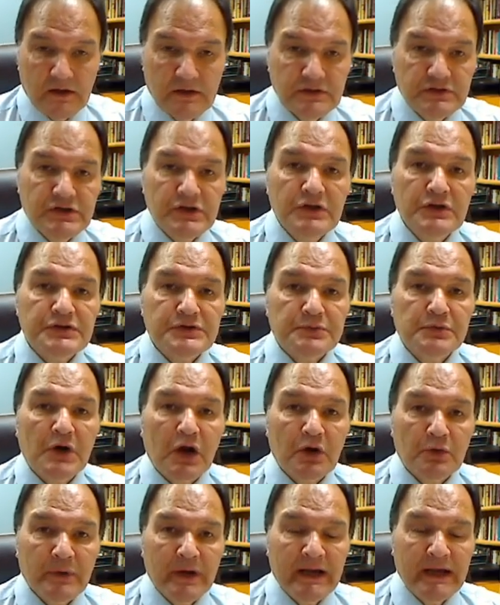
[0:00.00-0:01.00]
Jews were
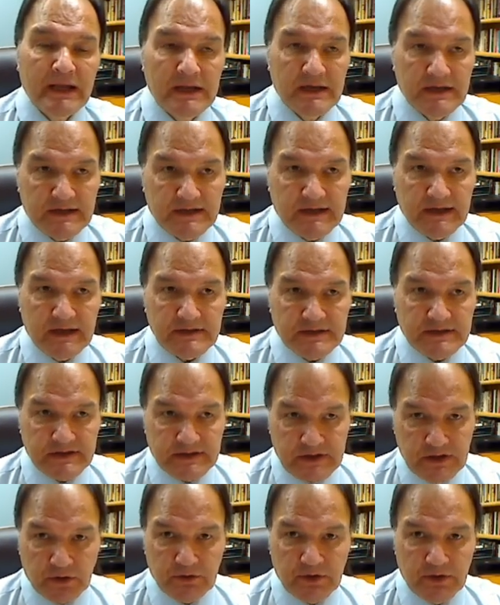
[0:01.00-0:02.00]
already, in a sense,
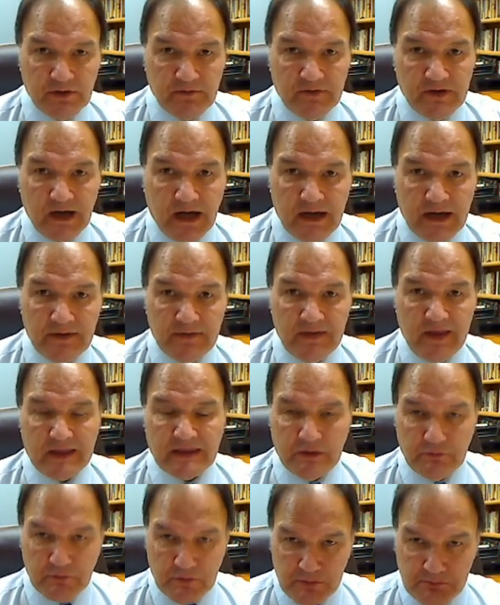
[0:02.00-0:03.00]
children of God in that
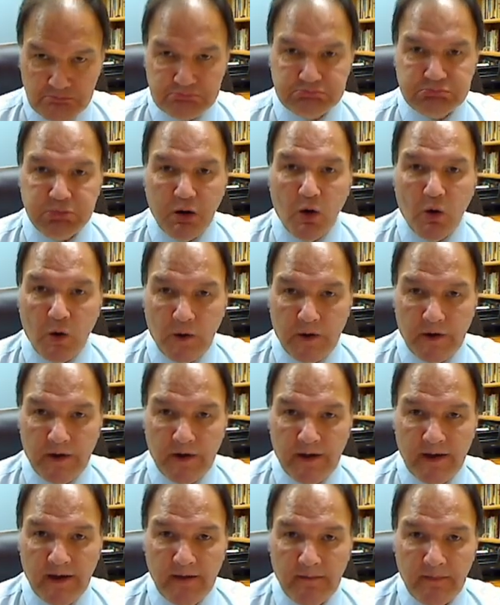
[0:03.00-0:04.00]
they were
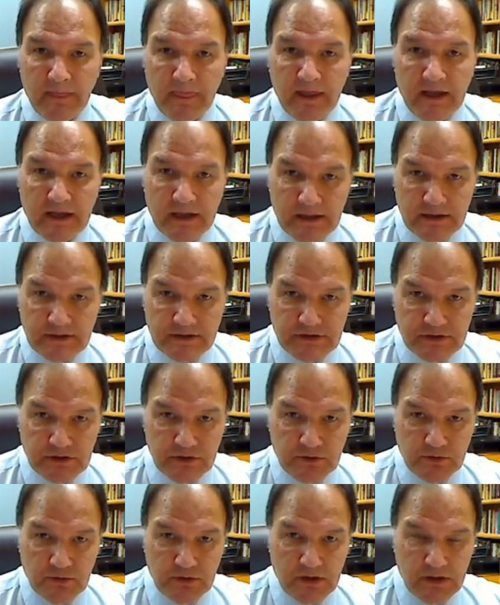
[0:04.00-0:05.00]
born
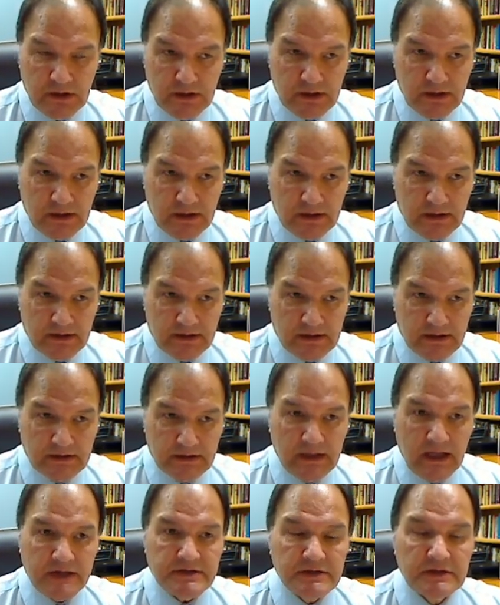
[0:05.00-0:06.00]
into the
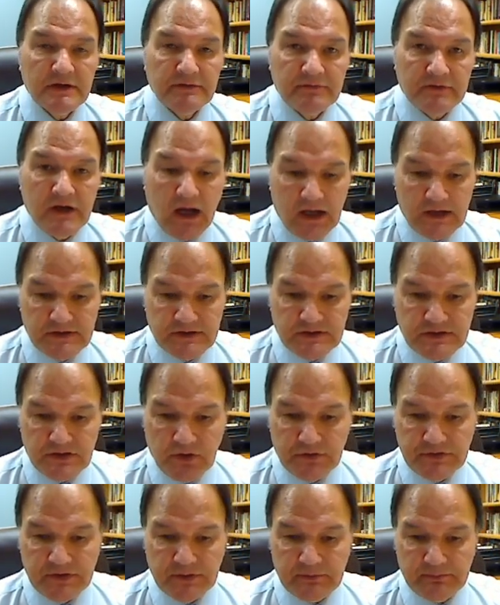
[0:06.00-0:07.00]
nation of God's
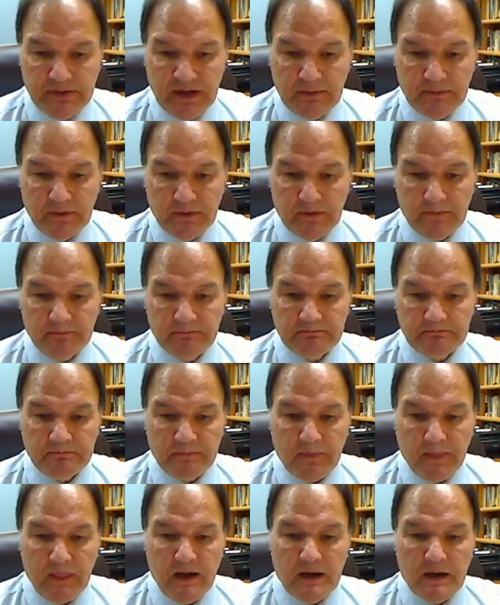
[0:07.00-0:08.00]
chosen people.
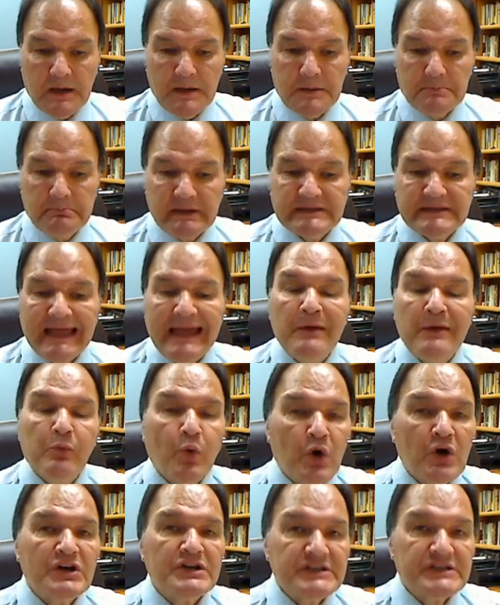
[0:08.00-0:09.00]
But they
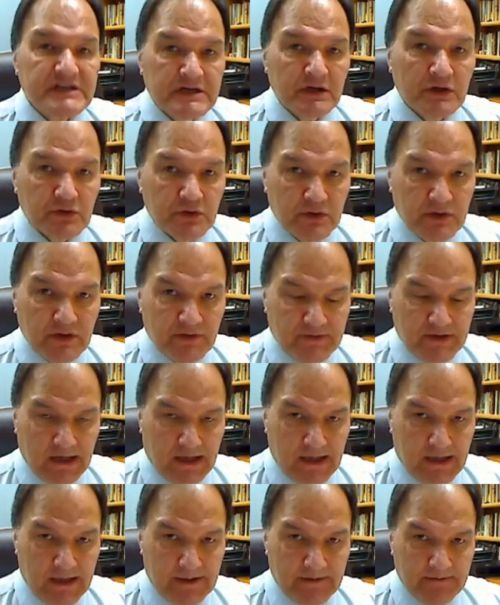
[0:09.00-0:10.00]
weren't children of
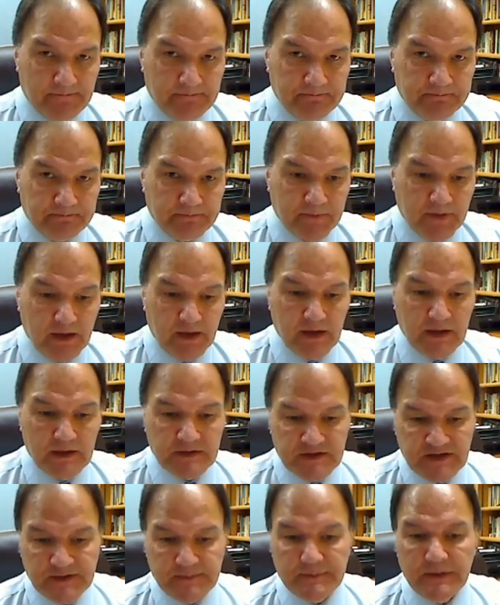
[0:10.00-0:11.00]
God
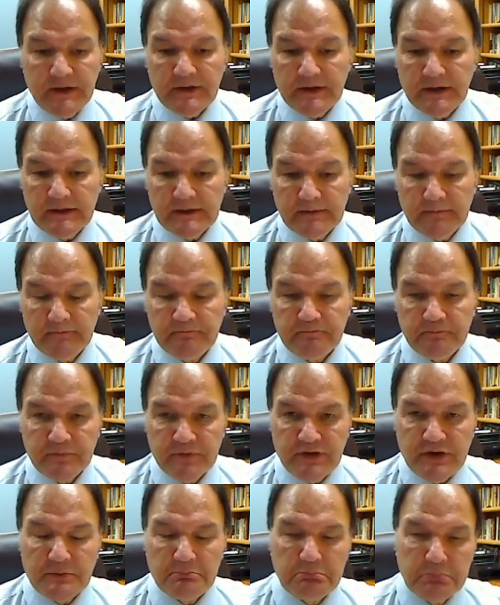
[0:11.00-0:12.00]
in spirit.
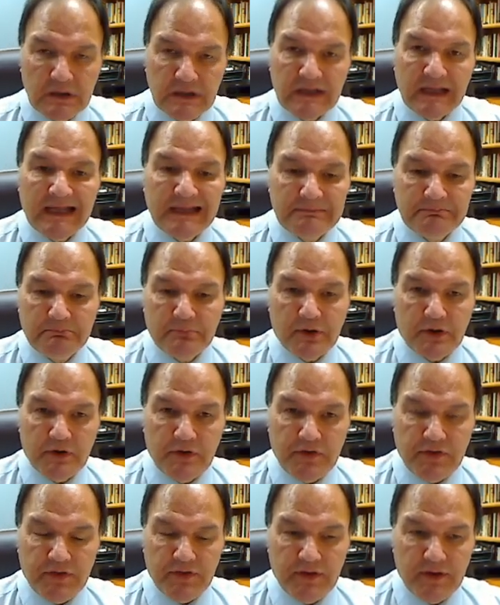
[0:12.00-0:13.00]
Their blood
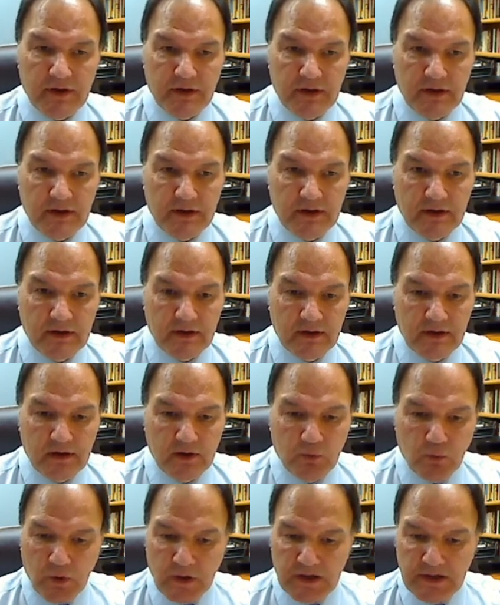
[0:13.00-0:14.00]
birth
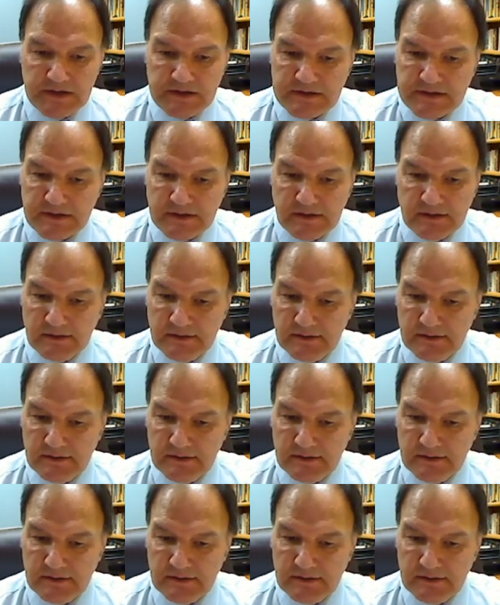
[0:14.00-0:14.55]
was